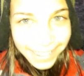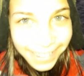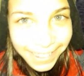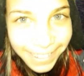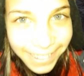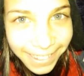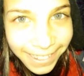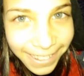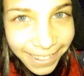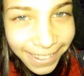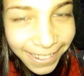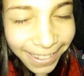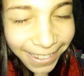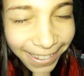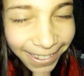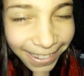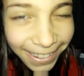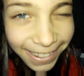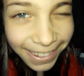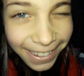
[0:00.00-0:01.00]

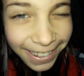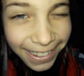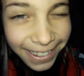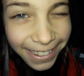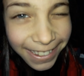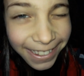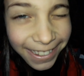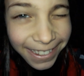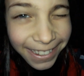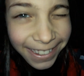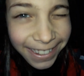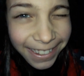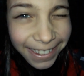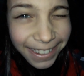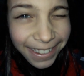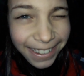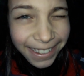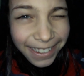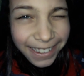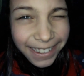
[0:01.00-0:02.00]

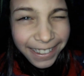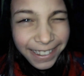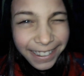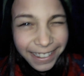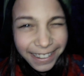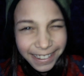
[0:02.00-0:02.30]
Nobody speaks.